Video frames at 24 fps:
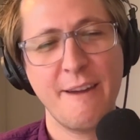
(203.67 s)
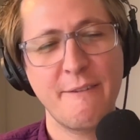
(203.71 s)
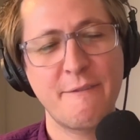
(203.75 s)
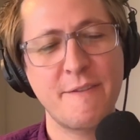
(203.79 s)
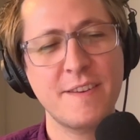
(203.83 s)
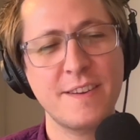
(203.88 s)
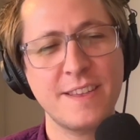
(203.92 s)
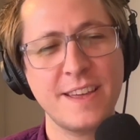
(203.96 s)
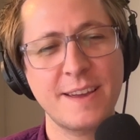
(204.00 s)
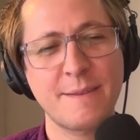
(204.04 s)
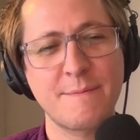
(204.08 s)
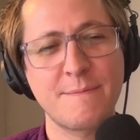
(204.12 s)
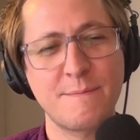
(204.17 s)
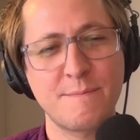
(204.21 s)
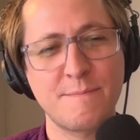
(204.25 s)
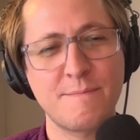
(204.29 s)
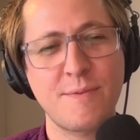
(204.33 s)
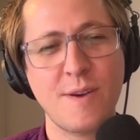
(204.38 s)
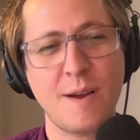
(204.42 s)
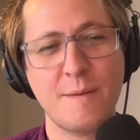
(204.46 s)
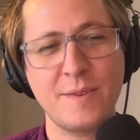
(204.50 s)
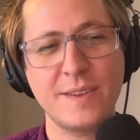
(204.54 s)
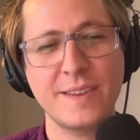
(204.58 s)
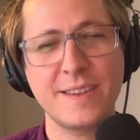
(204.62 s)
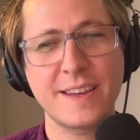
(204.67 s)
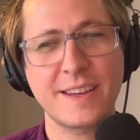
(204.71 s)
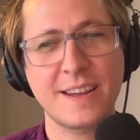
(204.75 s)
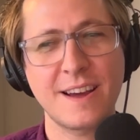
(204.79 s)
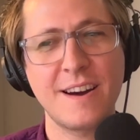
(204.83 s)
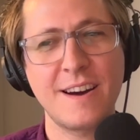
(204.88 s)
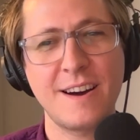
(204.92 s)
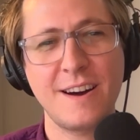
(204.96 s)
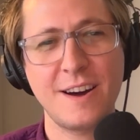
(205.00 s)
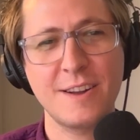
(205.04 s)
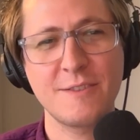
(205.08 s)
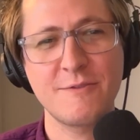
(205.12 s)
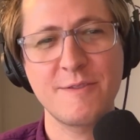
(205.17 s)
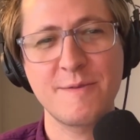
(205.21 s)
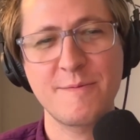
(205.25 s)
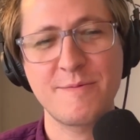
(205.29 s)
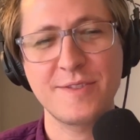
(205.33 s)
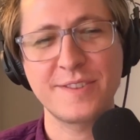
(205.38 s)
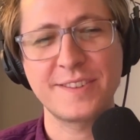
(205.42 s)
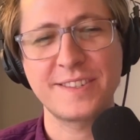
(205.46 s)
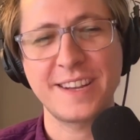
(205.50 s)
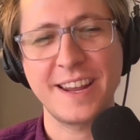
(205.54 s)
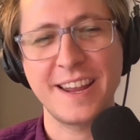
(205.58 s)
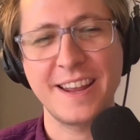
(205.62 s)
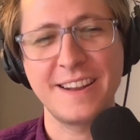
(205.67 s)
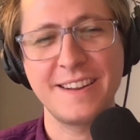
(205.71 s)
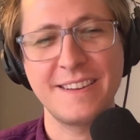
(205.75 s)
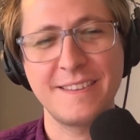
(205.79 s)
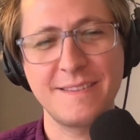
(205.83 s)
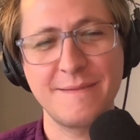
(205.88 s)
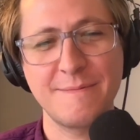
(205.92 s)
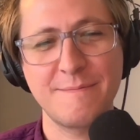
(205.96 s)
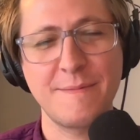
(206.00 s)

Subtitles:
I feel probably 100%,